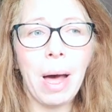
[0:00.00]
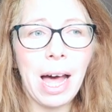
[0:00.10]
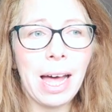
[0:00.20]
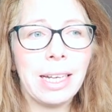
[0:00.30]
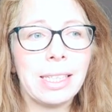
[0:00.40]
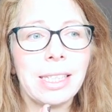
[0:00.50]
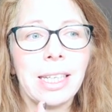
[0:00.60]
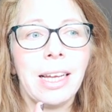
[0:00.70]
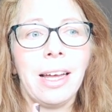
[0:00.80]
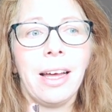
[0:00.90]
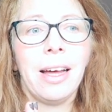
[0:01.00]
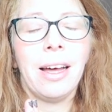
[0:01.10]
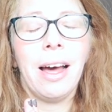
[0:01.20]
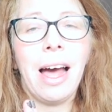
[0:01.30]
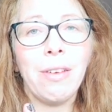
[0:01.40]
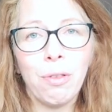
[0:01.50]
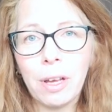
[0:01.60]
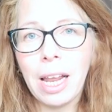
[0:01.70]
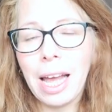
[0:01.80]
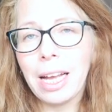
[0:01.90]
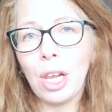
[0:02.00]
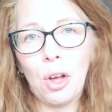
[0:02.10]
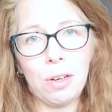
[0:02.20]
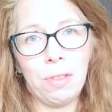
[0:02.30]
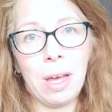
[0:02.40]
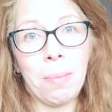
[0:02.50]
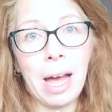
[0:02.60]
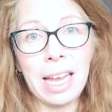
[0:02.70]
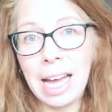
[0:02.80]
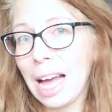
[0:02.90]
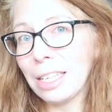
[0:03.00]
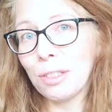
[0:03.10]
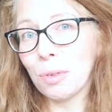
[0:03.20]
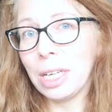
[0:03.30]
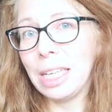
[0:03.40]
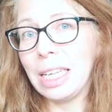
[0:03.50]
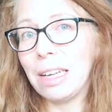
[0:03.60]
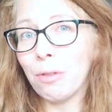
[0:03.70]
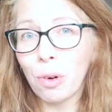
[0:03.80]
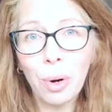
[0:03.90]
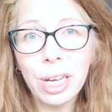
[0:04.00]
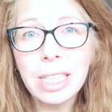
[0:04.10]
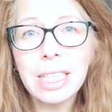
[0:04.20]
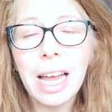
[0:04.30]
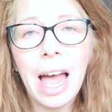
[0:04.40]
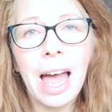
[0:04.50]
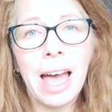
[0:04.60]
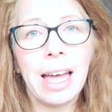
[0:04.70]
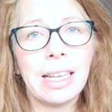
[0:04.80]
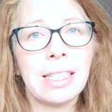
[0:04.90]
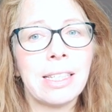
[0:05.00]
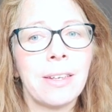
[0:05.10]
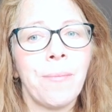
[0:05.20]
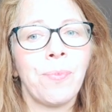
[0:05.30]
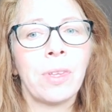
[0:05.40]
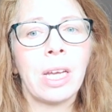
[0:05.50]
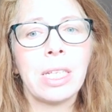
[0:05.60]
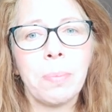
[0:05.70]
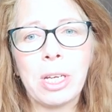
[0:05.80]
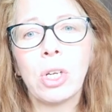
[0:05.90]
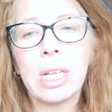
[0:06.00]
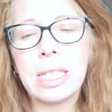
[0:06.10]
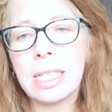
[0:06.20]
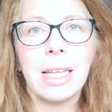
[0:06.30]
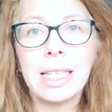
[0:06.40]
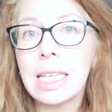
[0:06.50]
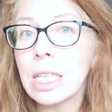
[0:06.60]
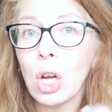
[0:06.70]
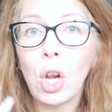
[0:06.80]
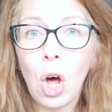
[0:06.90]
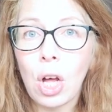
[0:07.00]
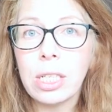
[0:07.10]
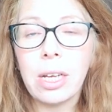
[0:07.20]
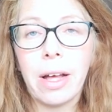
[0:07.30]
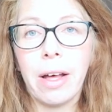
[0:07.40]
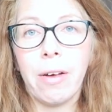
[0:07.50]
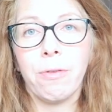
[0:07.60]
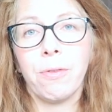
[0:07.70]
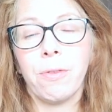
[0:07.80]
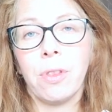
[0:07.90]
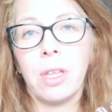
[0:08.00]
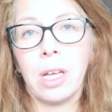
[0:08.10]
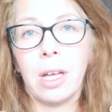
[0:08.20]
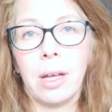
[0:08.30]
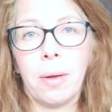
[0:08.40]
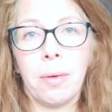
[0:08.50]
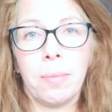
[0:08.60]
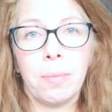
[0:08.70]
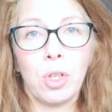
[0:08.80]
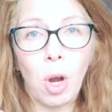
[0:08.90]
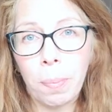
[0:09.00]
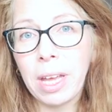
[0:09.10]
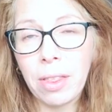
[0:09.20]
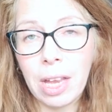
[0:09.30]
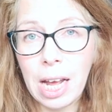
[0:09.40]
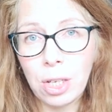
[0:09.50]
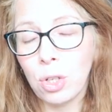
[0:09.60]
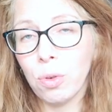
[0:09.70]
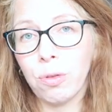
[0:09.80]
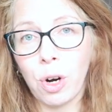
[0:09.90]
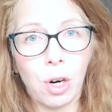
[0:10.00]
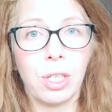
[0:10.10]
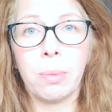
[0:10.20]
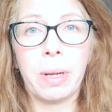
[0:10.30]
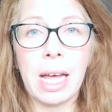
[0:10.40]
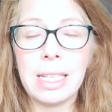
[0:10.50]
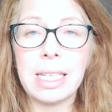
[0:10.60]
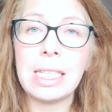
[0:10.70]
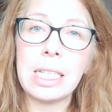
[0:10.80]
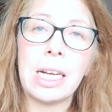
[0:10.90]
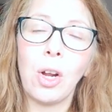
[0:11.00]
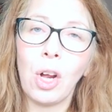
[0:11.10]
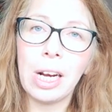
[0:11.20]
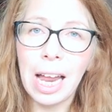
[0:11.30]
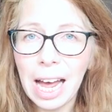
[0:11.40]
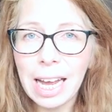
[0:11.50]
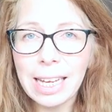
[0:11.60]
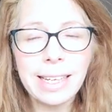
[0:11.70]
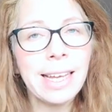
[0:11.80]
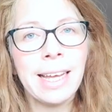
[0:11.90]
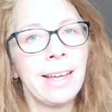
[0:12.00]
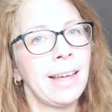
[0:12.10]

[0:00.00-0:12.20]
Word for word: but I feel like a lot of them I can't really avoid, and especially since a lot of the shopping that I do for art supplies is done online,